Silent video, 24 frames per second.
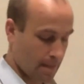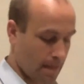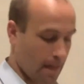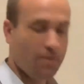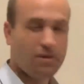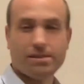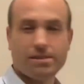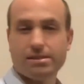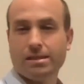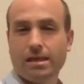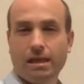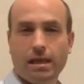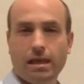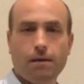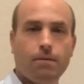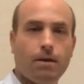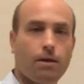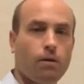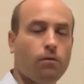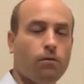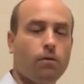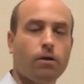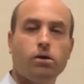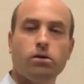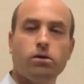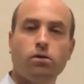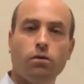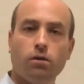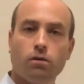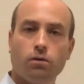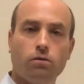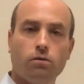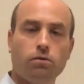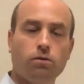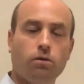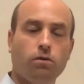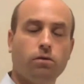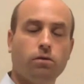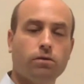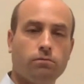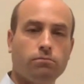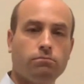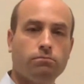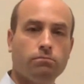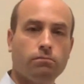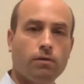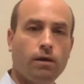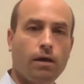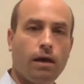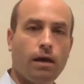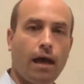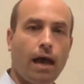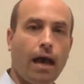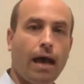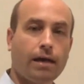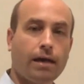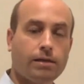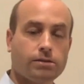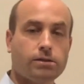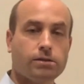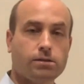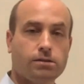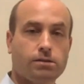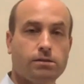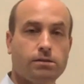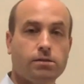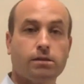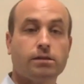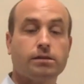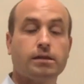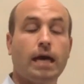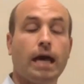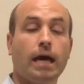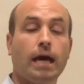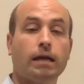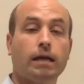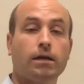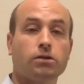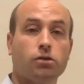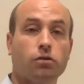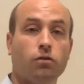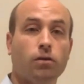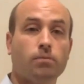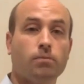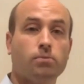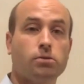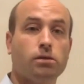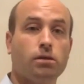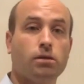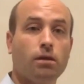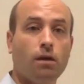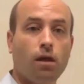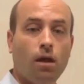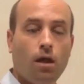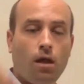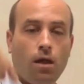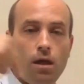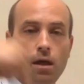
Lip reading: And this, again, by the way, you can access this exact description